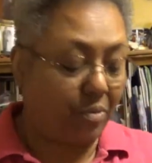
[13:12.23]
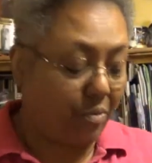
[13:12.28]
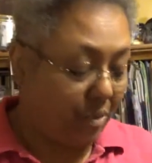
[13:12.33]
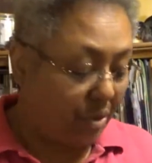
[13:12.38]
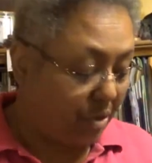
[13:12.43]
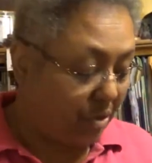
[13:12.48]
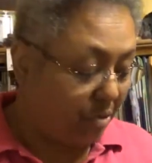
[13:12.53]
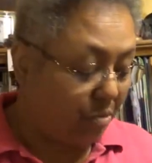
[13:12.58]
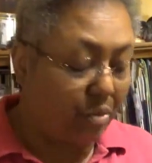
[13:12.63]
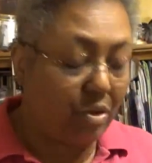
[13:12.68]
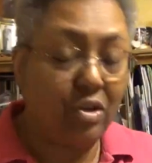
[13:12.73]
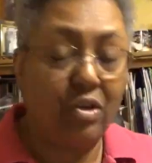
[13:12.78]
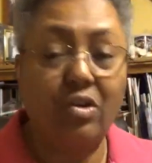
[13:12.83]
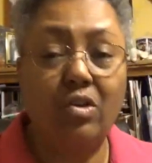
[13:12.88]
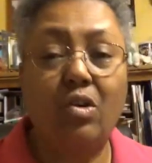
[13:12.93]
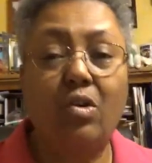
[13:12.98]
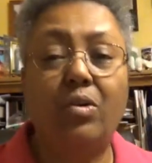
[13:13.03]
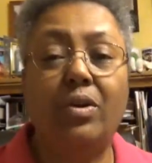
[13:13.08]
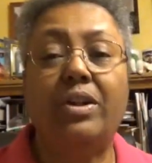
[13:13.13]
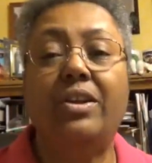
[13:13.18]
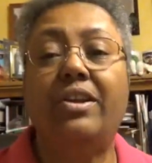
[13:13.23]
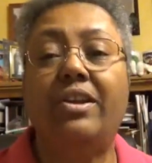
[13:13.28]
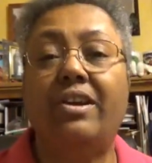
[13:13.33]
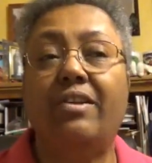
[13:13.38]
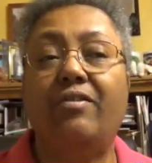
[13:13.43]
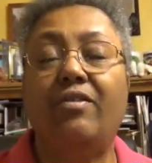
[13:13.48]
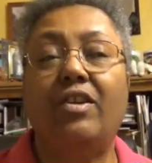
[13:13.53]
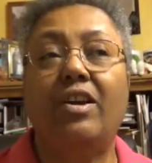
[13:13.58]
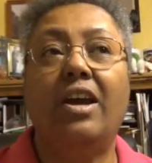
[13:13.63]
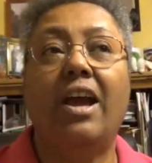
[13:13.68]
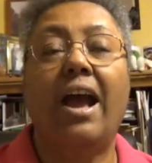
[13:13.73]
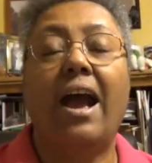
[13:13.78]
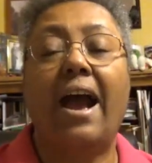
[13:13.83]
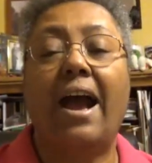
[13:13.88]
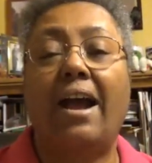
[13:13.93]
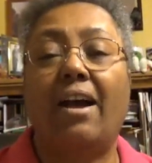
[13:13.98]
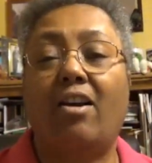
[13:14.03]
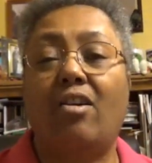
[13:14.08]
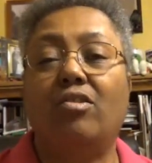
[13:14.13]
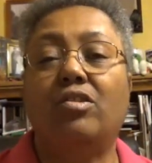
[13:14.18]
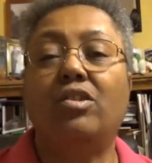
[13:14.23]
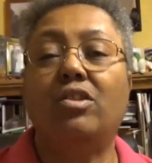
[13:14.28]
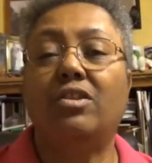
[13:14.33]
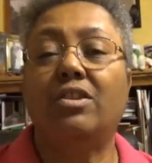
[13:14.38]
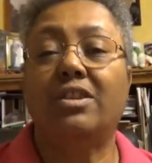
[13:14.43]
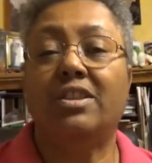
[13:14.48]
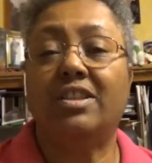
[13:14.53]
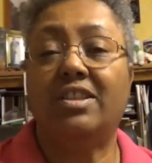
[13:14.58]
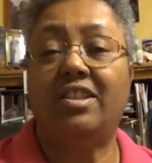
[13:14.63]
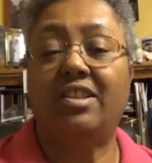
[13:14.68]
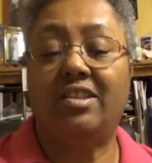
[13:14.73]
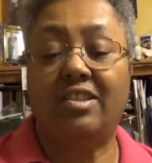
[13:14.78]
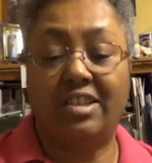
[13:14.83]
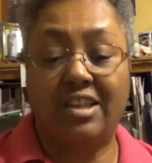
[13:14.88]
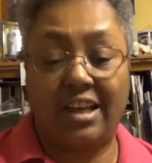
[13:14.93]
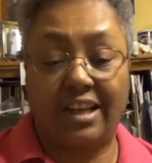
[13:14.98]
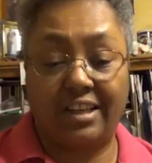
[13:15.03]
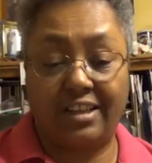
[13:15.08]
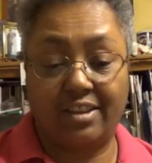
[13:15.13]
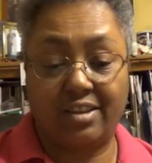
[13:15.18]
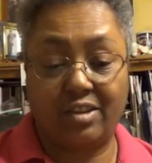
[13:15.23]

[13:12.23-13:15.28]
When you go in there, I go to the stitch nights,